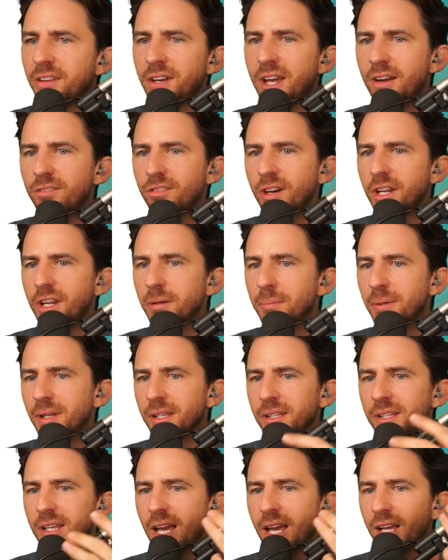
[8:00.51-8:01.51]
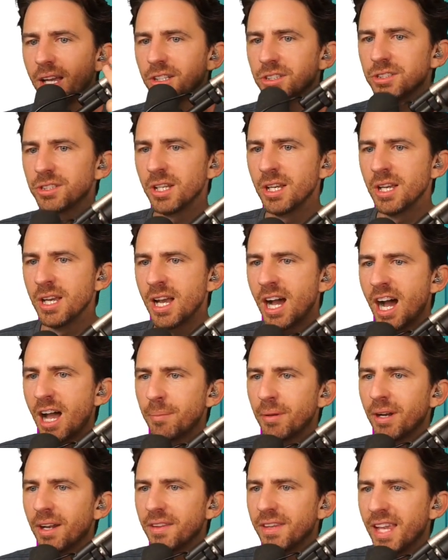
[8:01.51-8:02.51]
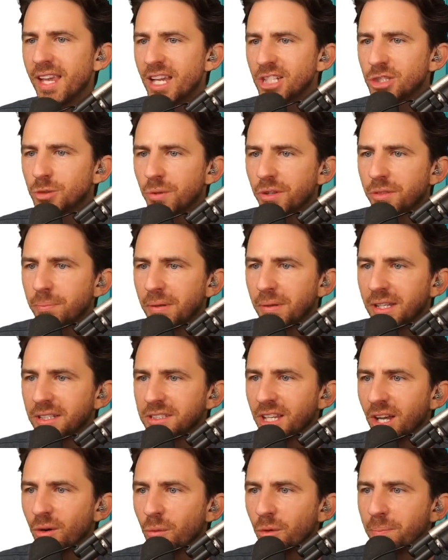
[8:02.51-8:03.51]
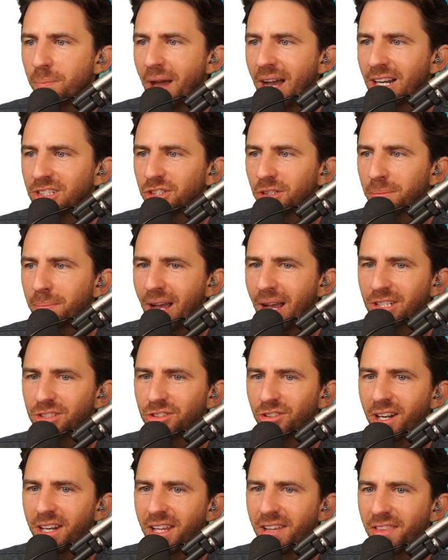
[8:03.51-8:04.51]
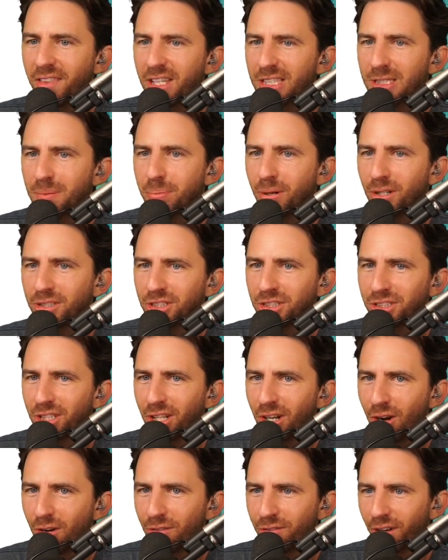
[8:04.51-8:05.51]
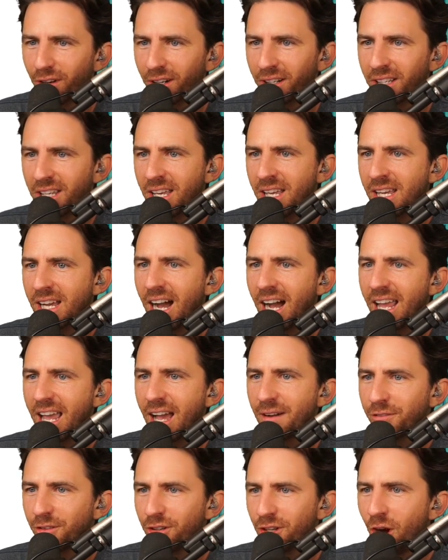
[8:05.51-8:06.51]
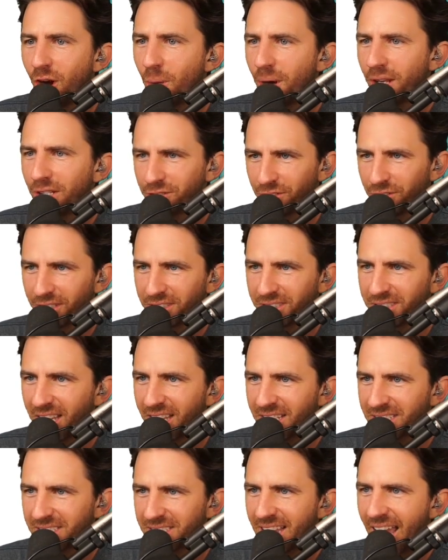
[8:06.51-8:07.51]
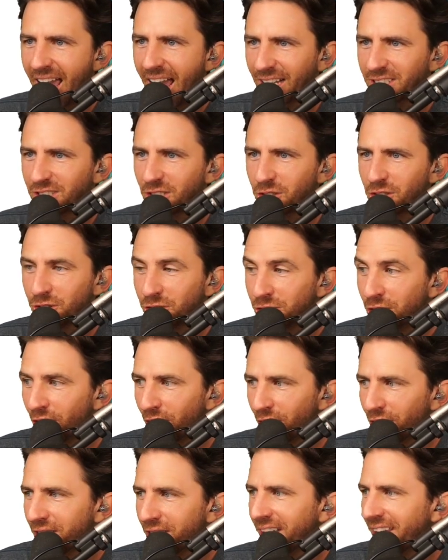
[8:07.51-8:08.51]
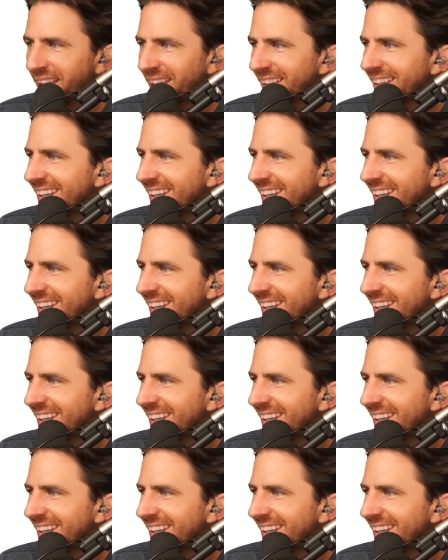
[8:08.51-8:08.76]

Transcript: not ready to be engaged. I've been on the edge with being done with Bachelor Bachelorette, and this pushes it over. I have no interest in Zach's journey.